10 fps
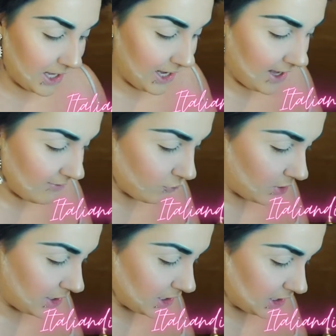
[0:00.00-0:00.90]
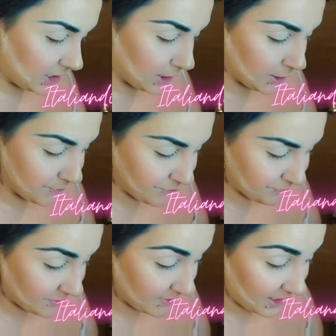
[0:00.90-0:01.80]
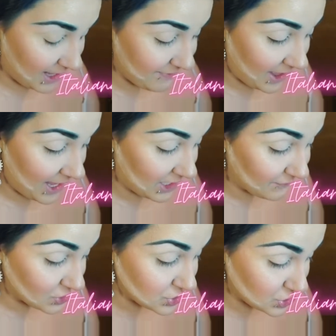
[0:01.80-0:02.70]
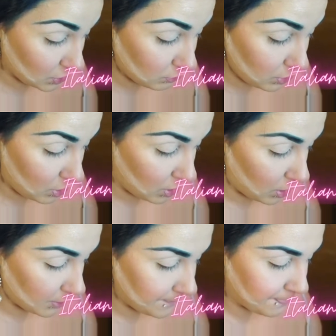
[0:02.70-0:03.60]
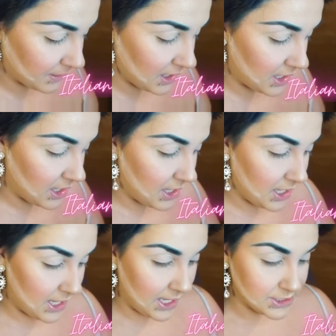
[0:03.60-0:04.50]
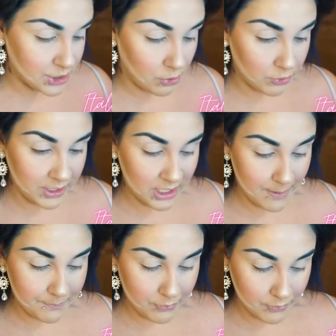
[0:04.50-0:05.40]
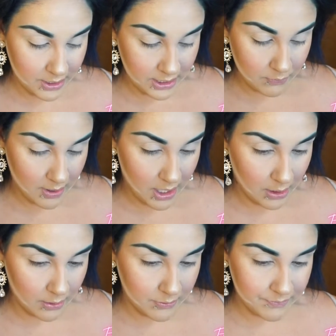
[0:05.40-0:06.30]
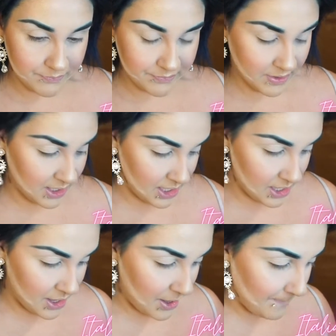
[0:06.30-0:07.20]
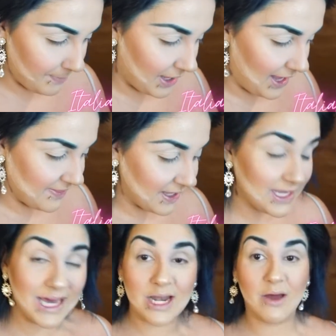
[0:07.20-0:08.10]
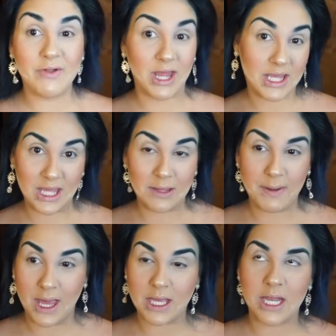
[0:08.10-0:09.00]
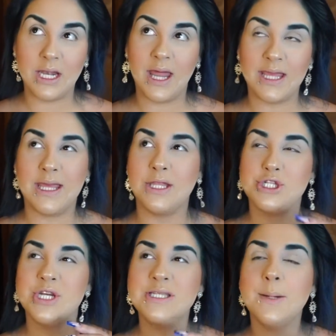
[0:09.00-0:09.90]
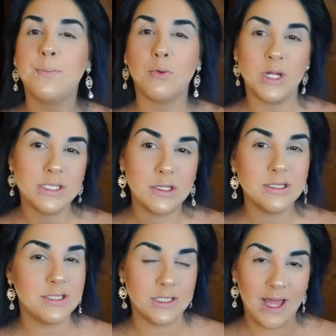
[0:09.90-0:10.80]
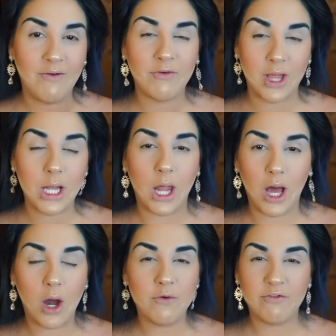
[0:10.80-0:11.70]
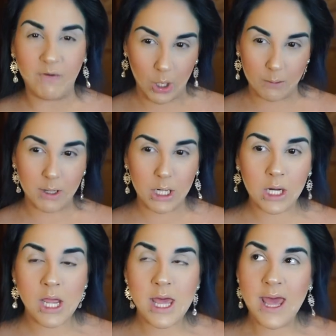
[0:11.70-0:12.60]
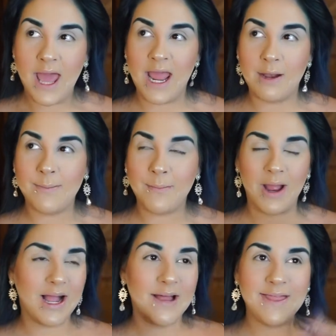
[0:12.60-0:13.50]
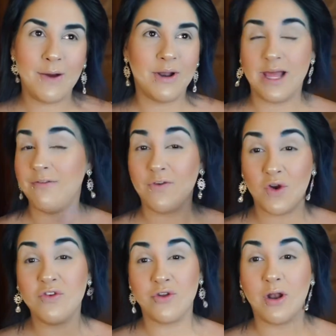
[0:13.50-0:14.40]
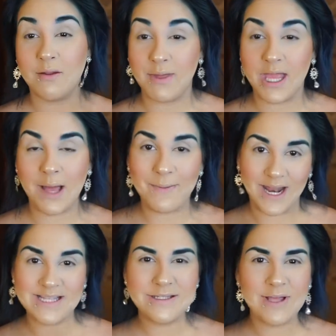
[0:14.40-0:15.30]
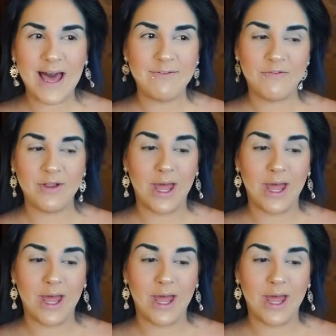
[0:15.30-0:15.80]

I have one in here that I've had for so long. It's holding up pretty well, but I think I got it off of like eBay, and like just the bristles, they're definitely a lot firmer. And remember, I got that when I first started makeup, and I still have it for